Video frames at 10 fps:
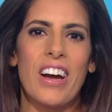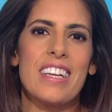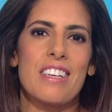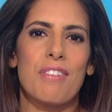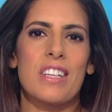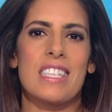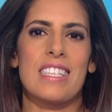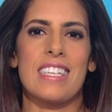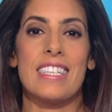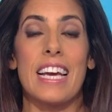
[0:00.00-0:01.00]
All right,
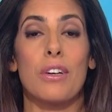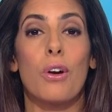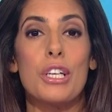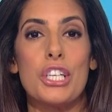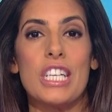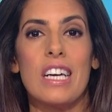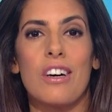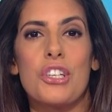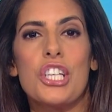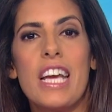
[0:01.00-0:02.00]
advances in technology
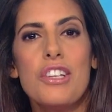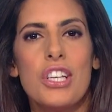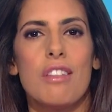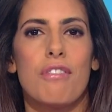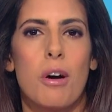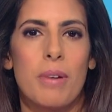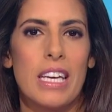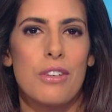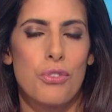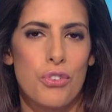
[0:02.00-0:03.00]
are changing the farming
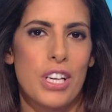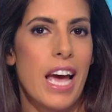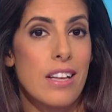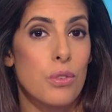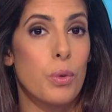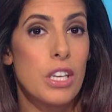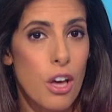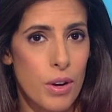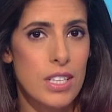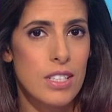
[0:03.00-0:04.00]
industry as we
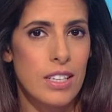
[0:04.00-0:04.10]
know it.